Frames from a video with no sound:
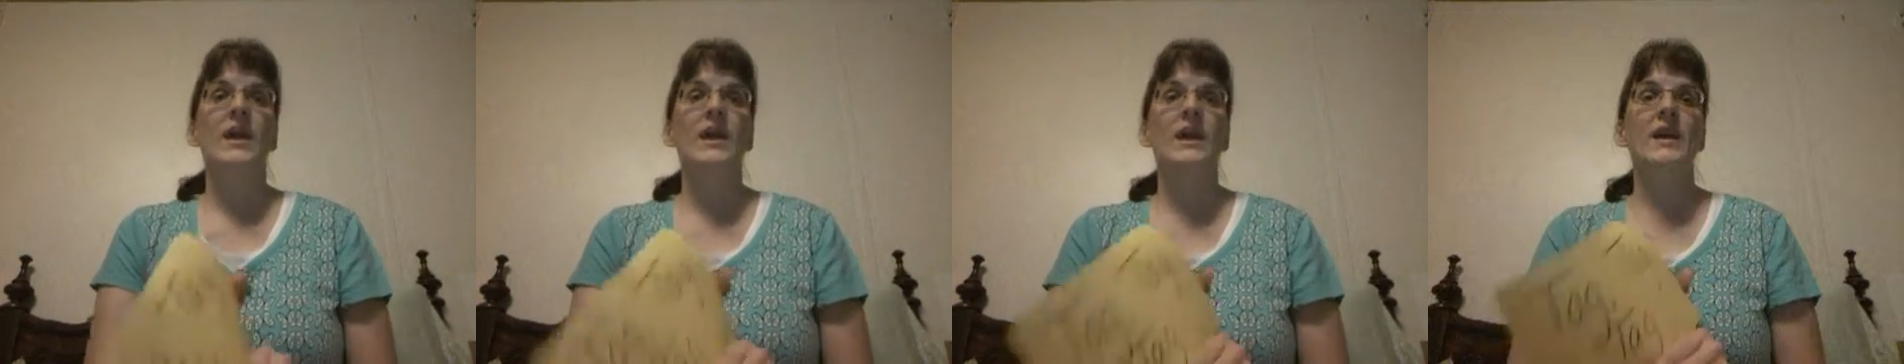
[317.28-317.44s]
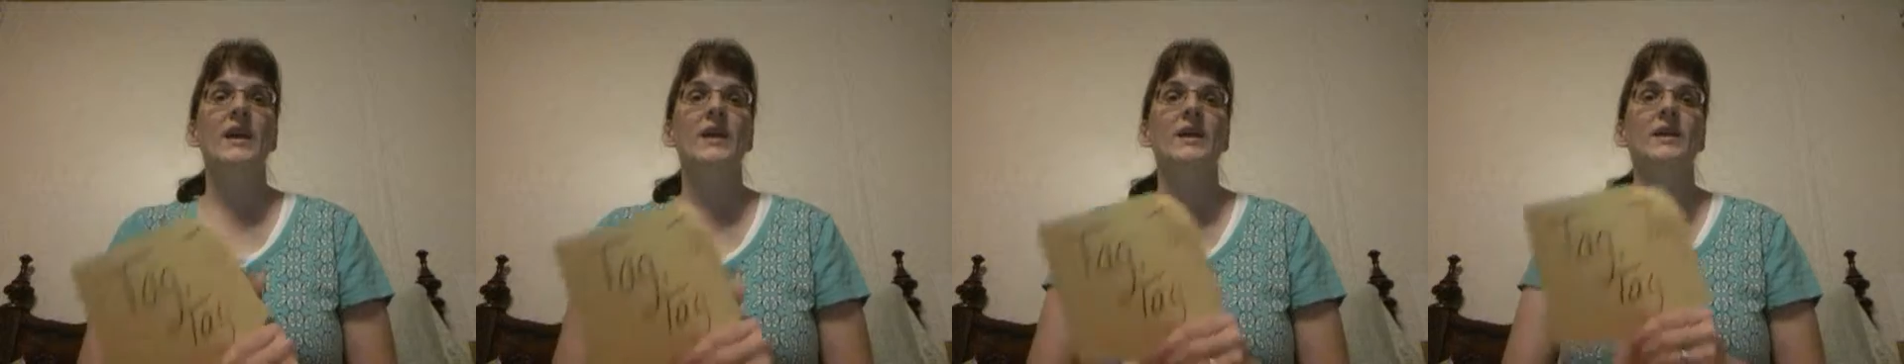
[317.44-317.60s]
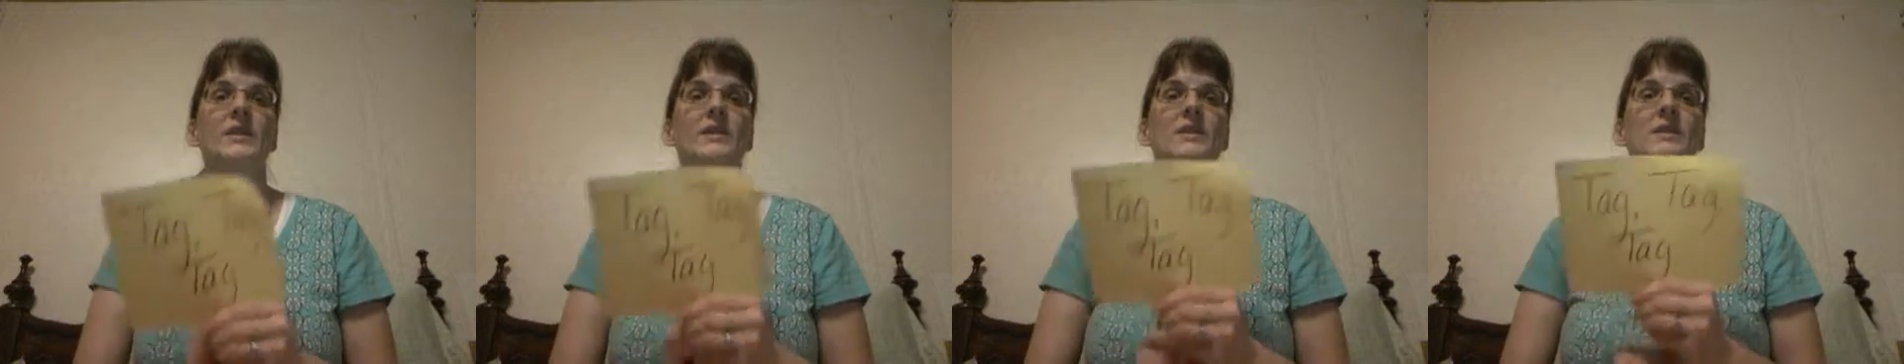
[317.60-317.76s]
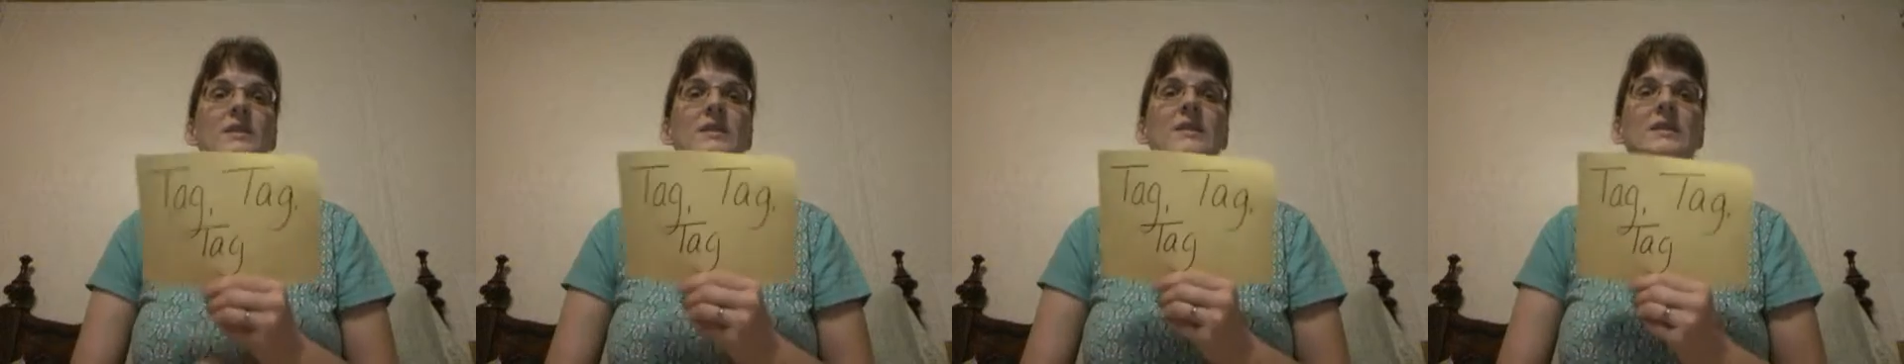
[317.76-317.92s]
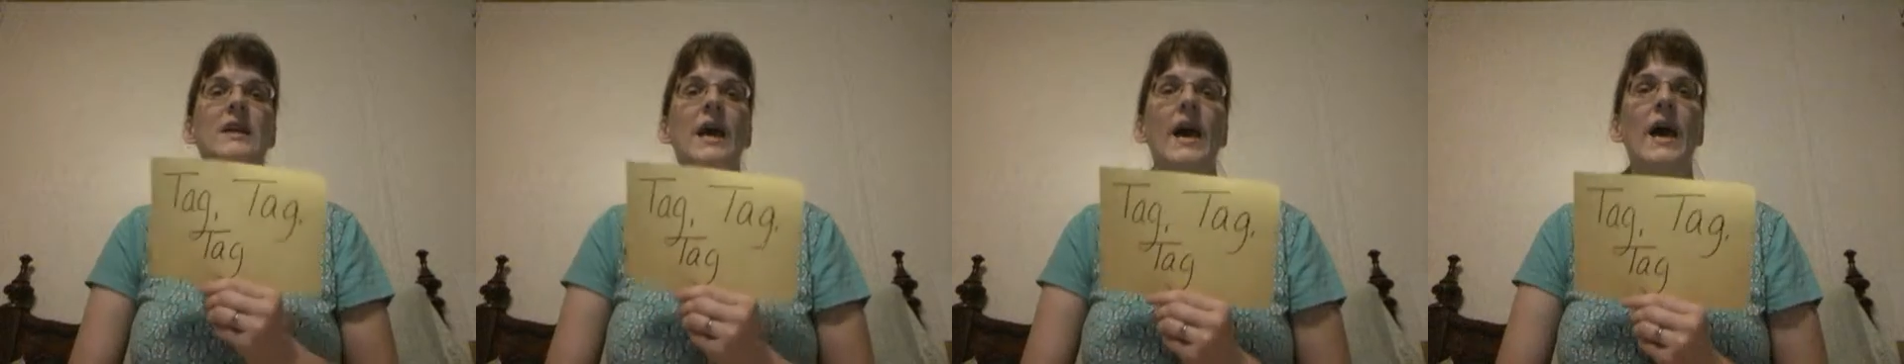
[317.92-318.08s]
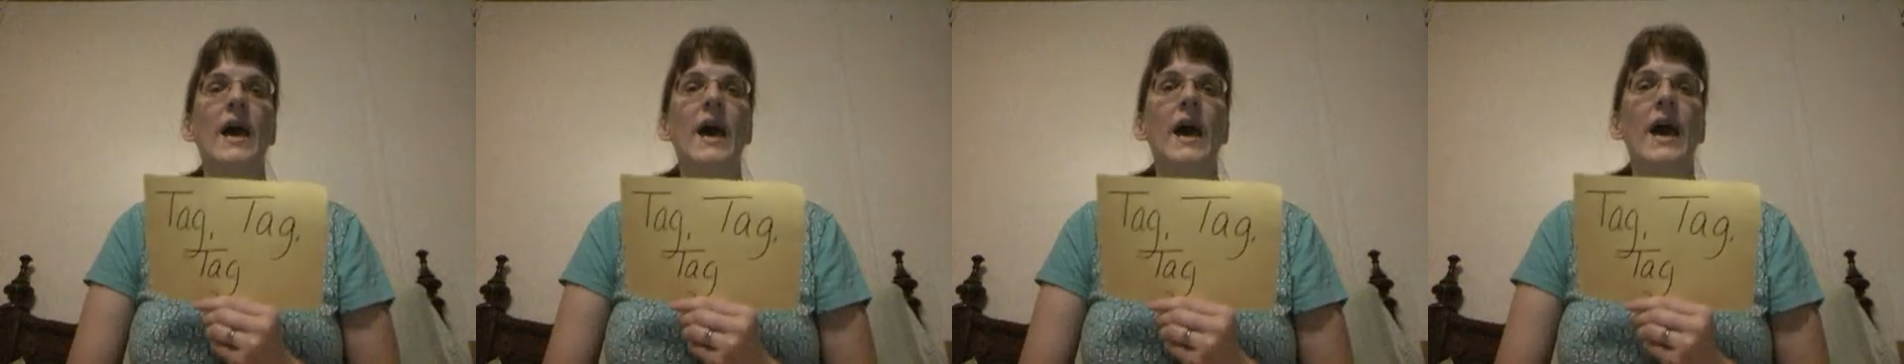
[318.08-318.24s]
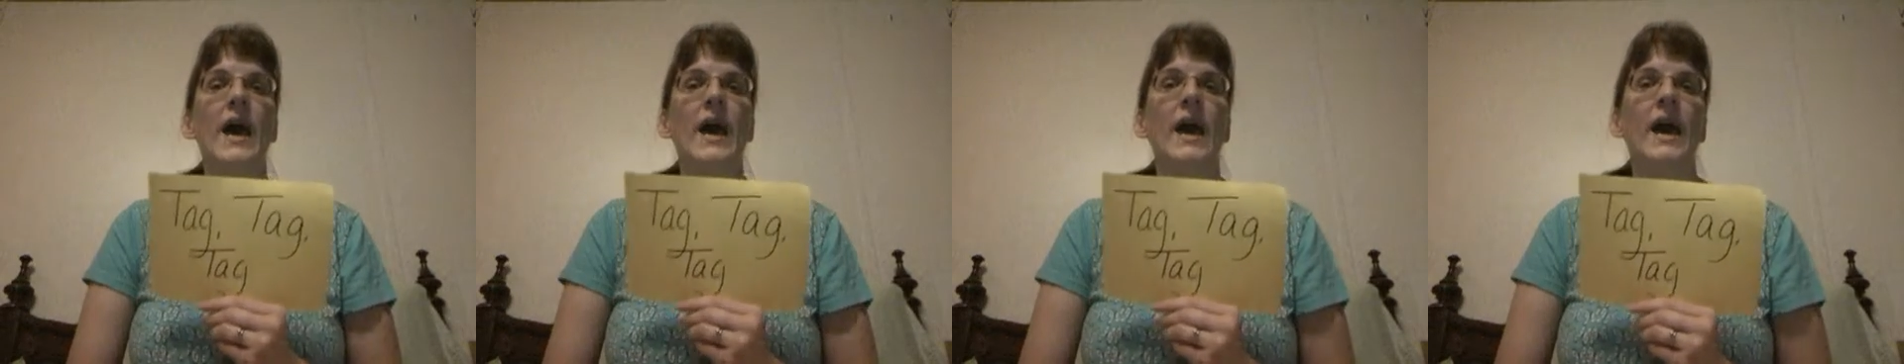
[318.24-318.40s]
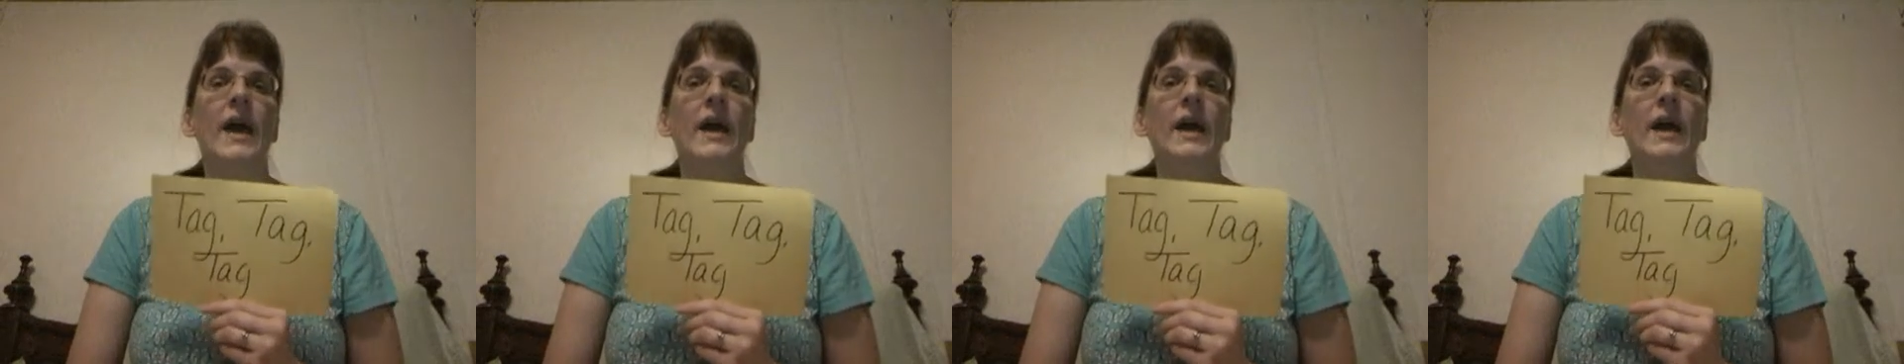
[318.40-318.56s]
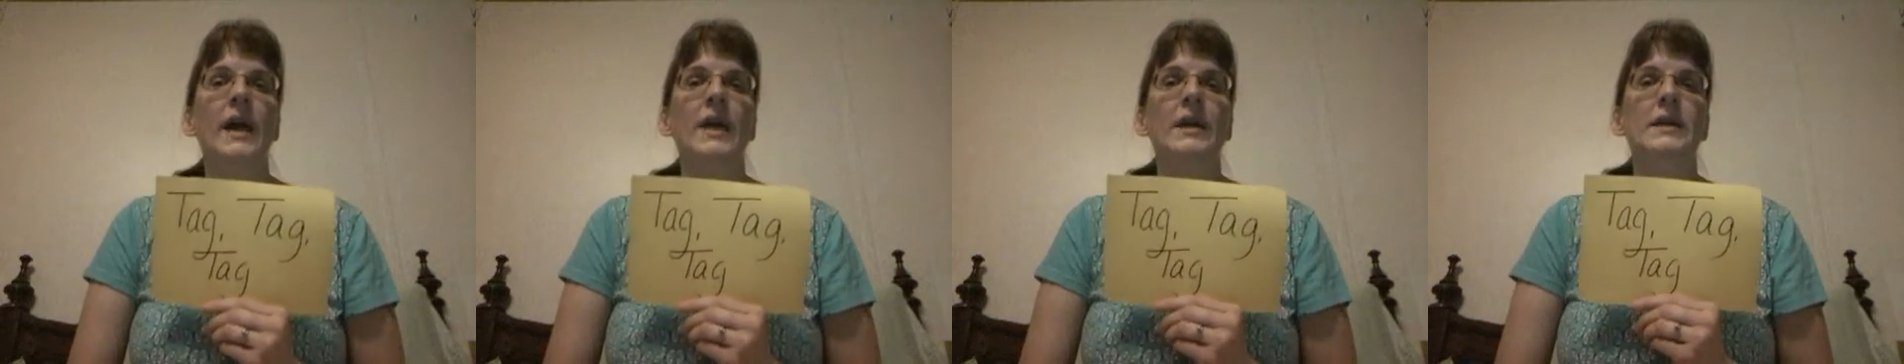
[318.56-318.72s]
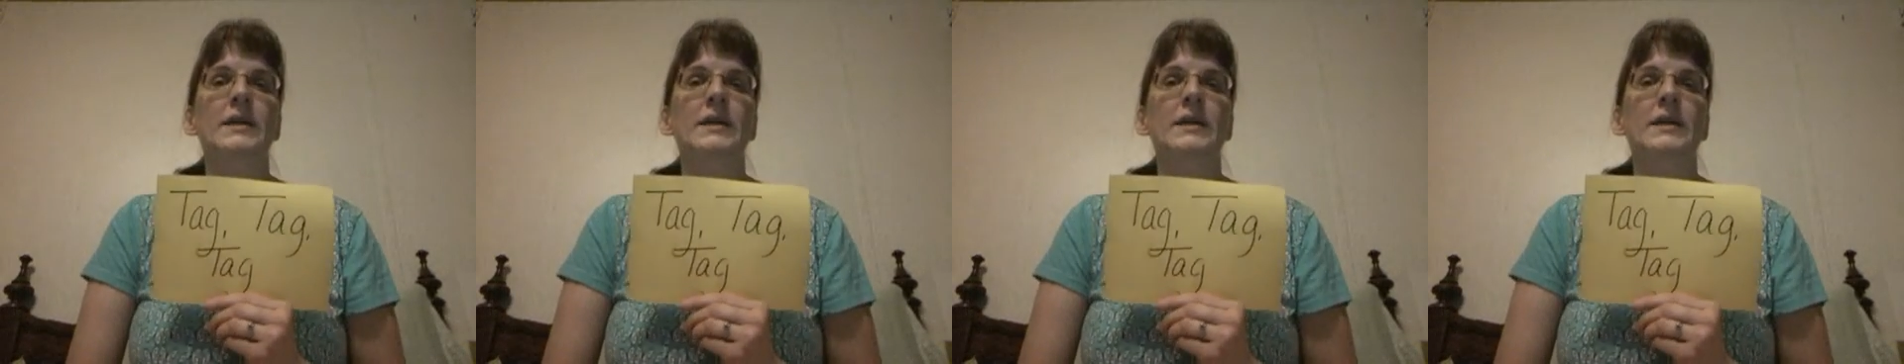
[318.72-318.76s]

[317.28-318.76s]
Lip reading: is tag,